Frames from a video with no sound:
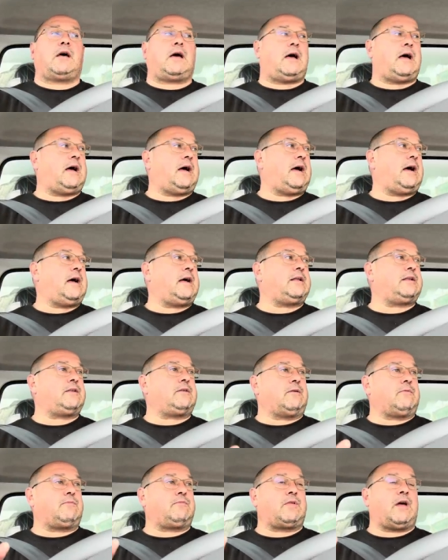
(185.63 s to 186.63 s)
And
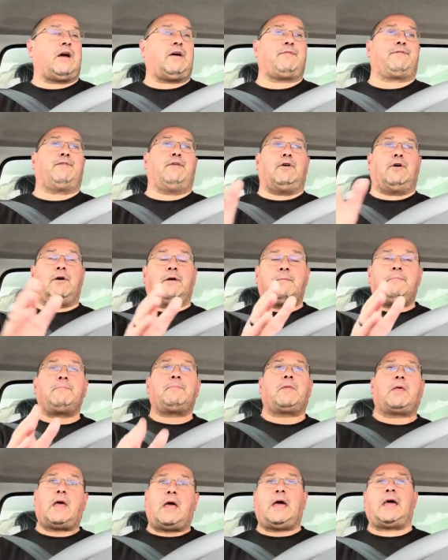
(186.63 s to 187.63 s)
therefore,
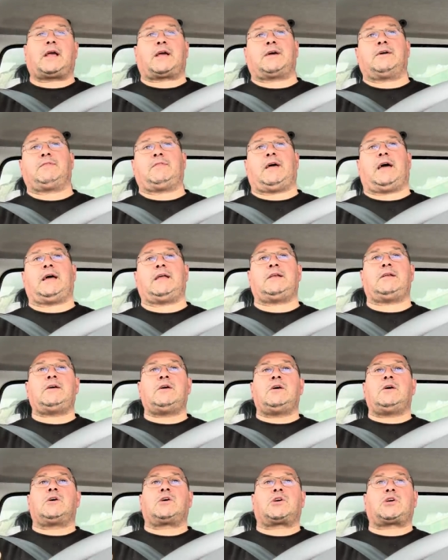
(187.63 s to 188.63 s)
it can then
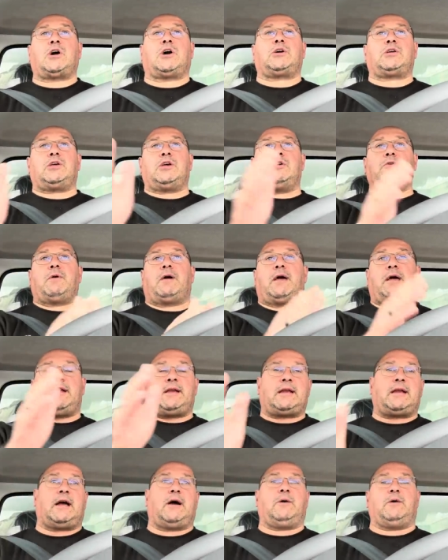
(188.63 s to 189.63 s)
cut you in
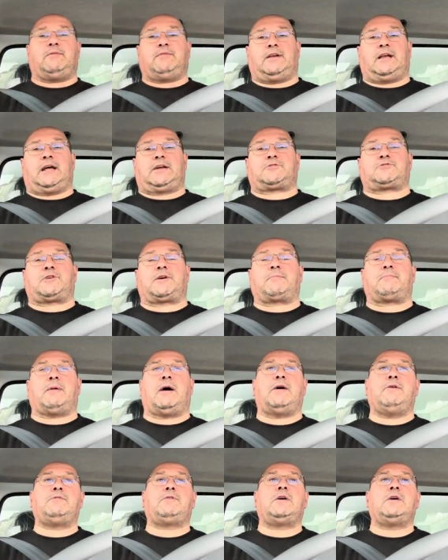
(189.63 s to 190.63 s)
and out of electric
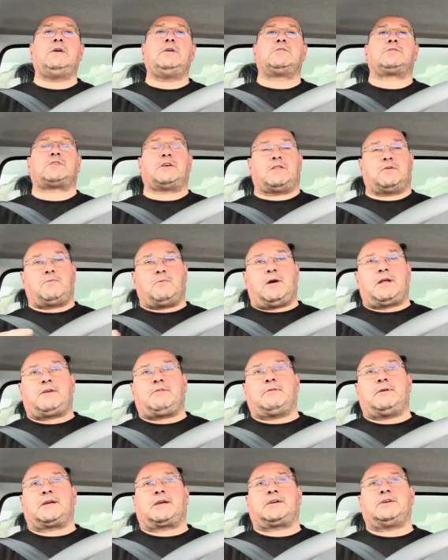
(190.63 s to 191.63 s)
mode so that when
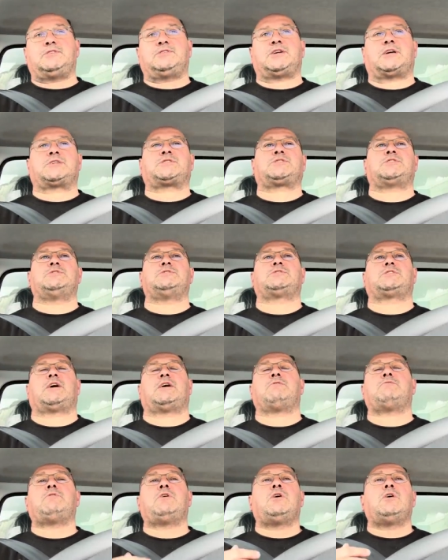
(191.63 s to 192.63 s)
you're in a congestion
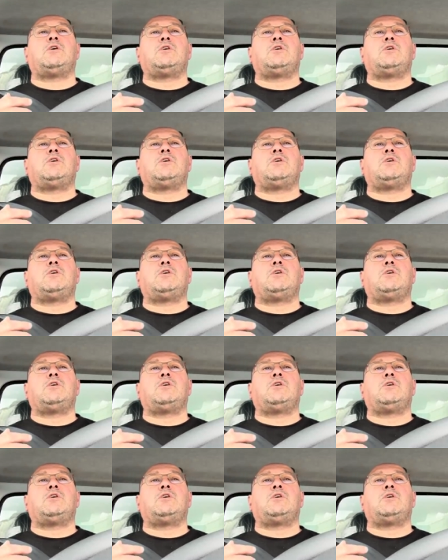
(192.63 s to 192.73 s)
zone,